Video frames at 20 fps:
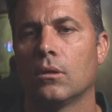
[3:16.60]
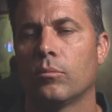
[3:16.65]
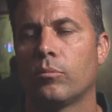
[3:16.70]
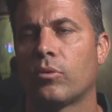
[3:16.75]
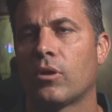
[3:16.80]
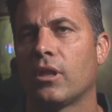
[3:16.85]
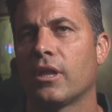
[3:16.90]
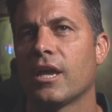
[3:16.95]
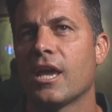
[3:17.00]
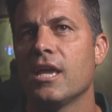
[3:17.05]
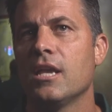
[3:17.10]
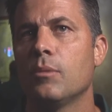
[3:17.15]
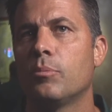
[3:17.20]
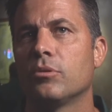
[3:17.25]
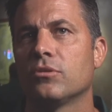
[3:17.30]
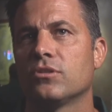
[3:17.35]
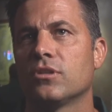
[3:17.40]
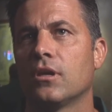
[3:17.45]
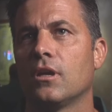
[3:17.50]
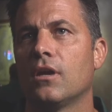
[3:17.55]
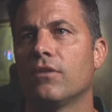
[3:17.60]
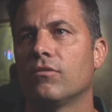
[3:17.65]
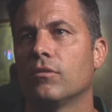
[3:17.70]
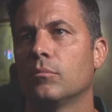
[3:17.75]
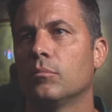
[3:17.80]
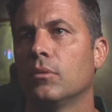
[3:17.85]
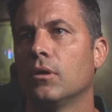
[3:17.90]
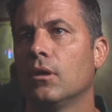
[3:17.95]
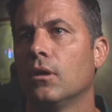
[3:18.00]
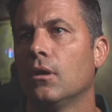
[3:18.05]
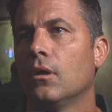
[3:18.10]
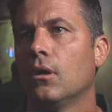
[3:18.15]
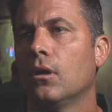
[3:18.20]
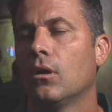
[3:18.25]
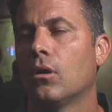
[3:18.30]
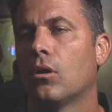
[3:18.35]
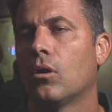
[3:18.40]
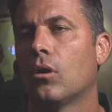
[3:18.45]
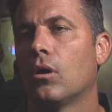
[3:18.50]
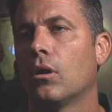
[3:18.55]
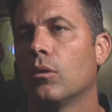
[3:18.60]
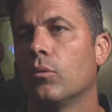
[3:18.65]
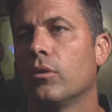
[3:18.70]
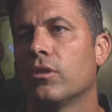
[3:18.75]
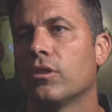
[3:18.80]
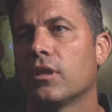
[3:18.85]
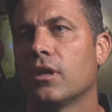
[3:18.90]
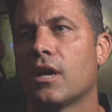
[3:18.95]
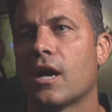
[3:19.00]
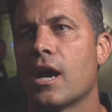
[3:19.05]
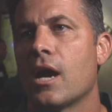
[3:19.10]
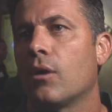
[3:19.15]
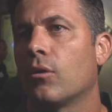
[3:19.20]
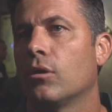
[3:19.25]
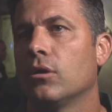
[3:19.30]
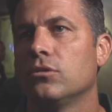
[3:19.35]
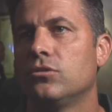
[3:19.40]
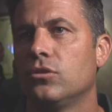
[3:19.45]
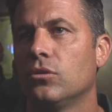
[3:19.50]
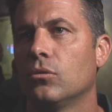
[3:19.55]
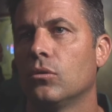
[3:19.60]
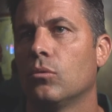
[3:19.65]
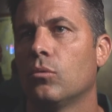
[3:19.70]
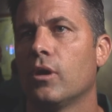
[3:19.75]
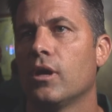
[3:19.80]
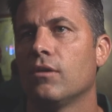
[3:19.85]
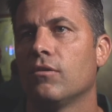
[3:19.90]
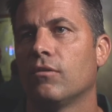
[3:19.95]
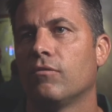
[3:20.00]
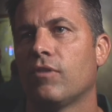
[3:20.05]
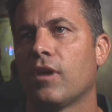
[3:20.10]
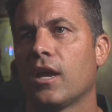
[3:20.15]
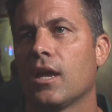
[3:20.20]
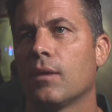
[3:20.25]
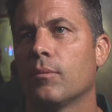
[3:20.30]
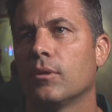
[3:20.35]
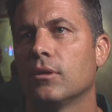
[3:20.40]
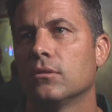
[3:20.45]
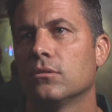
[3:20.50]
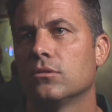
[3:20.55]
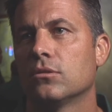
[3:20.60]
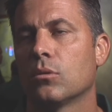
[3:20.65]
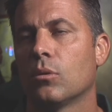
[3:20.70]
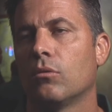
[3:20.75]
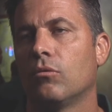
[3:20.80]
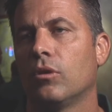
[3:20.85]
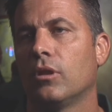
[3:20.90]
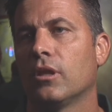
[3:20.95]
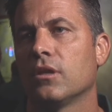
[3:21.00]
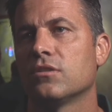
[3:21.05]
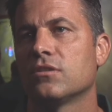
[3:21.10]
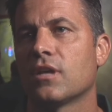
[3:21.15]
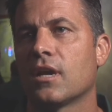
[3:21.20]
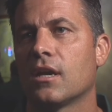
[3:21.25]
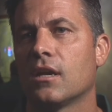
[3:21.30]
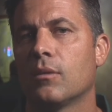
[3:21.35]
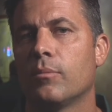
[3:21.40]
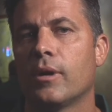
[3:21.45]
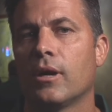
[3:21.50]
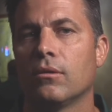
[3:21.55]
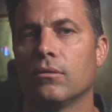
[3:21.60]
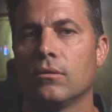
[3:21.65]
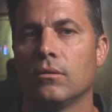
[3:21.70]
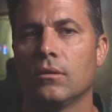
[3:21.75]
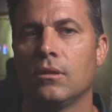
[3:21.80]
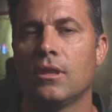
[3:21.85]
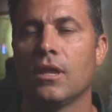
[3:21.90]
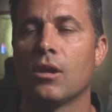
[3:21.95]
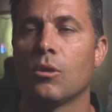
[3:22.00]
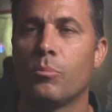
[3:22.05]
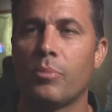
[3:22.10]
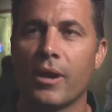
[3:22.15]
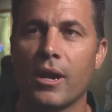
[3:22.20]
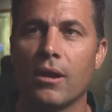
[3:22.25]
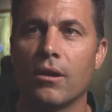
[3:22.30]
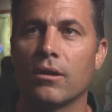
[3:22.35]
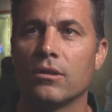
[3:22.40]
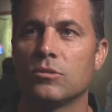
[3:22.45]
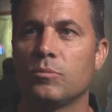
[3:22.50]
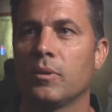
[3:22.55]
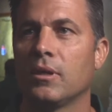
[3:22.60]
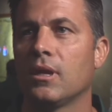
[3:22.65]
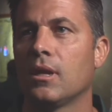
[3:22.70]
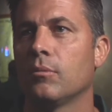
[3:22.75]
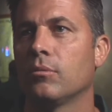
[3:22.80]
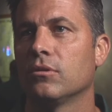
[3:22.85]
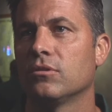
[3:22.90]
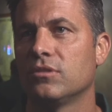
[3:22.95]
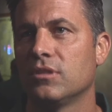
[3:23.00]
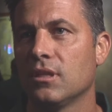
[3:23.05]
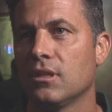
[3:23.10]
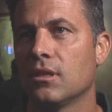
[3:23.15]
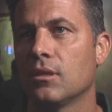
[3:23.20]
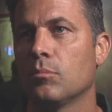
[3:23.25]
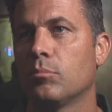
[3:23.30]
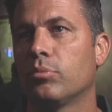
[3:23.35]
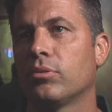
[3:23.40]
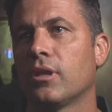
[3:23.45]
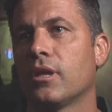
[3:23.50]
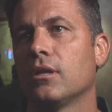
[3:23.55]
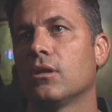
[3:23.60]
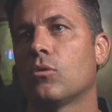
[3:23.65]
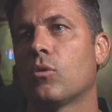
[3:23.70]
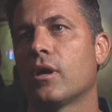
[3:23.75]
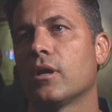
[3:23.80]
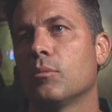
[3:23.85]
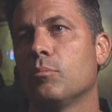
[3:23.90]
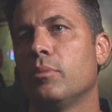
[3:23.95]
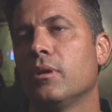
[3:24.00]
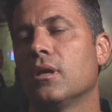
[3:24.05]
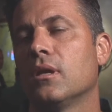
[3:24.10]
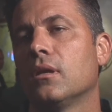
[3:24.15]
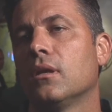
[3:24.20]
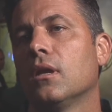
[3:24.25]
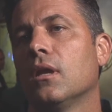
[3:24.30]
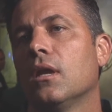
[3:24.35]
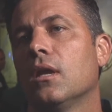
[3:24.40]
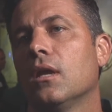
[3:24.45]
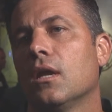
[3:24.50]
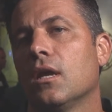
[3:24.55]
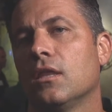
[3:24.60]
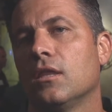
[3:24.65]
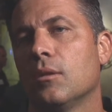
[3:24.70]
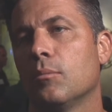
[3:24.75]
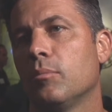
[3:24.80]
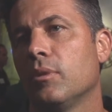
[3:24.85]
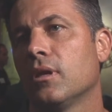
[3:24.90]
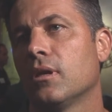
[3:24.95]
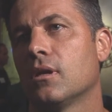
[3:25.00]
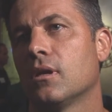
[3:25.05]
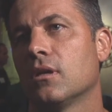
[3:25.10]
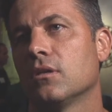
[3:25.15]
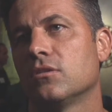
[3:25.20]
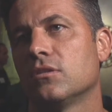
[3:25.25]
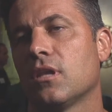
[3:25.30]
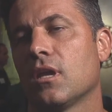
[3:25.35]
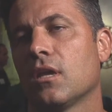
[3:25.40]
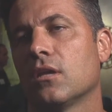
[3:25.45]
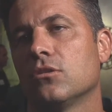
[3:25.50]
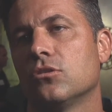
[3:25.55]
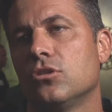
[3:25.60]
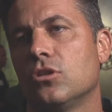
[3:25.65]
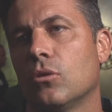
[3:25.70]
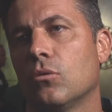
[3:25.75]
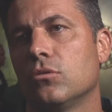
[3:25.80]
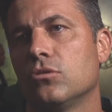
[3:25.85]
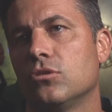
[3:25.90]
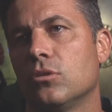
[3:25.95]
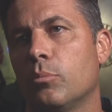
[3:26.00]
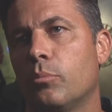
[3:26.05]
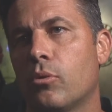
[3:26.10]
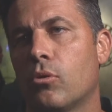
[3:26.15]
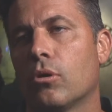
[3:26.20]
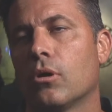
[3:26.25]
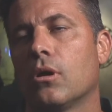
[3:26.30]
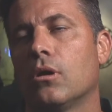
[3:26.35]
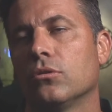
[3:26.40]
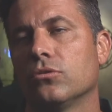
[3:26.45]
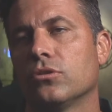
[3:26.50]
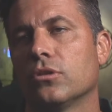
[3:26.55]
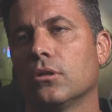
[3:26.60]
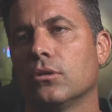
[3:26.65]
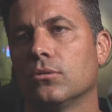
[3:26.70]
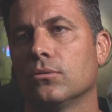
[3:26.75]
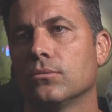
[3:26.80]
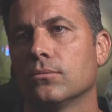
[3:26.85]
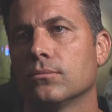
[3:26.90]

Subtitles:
probably 80% of them are within an hour or two away of Hammond. So we're really excited about their parents being able to see them play quite a bit and then being in the stands showing support also.